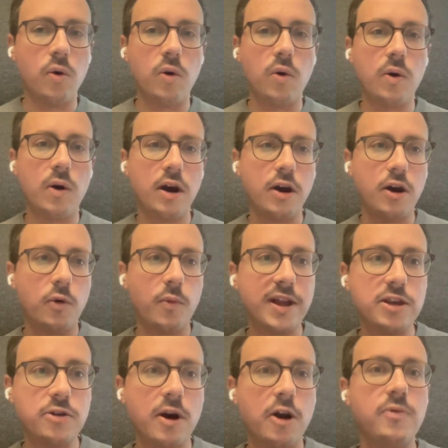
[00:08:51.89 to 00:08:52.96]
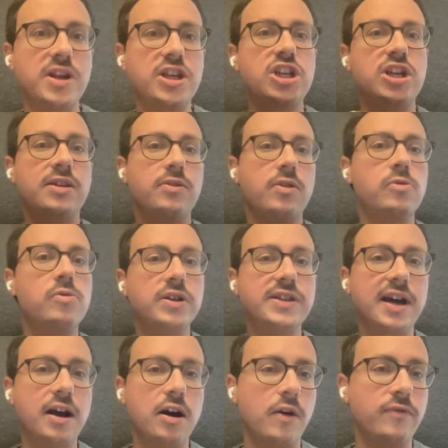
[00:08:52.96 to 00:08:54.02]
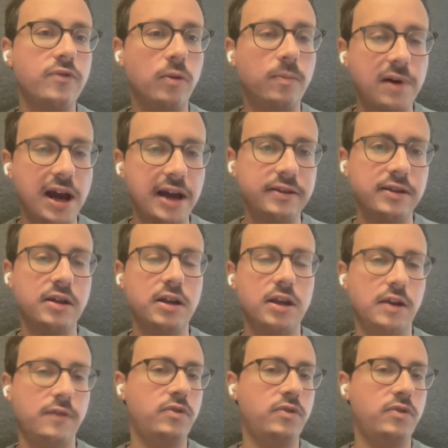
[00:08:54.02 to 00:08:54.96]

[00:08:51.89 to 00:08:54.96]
or when you are reaching the quota of your plan